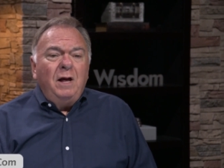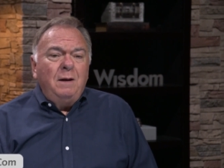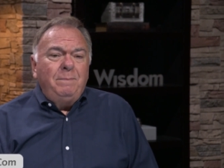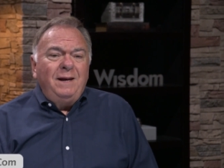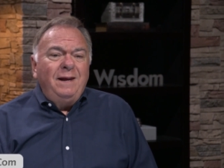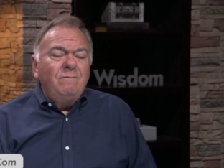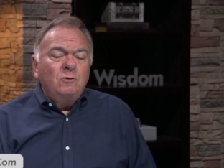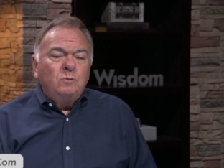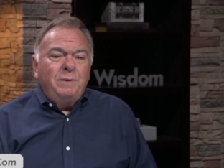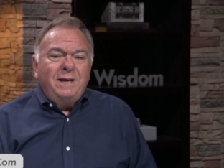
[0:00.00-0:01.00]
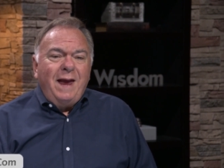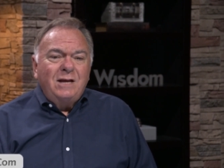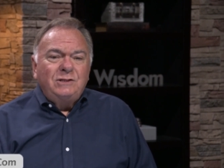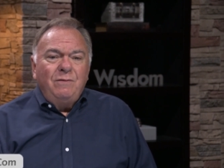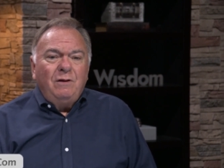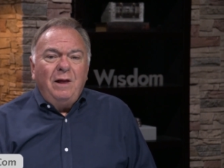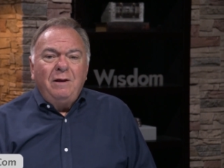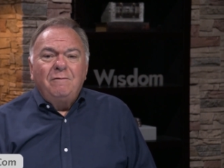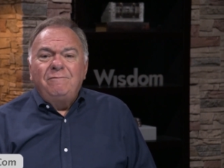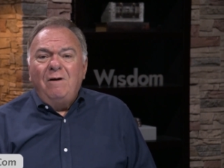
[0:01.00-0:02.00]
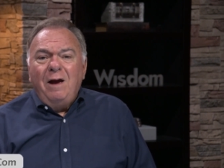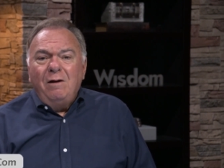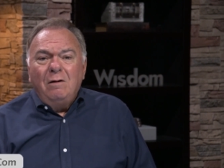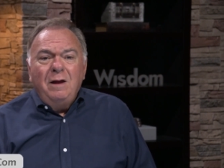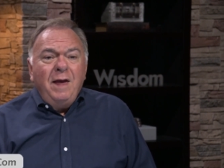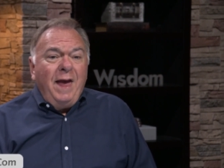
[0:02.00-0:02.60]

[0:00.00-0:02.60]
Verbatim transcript: unbelievers will be cast in the lake of fire.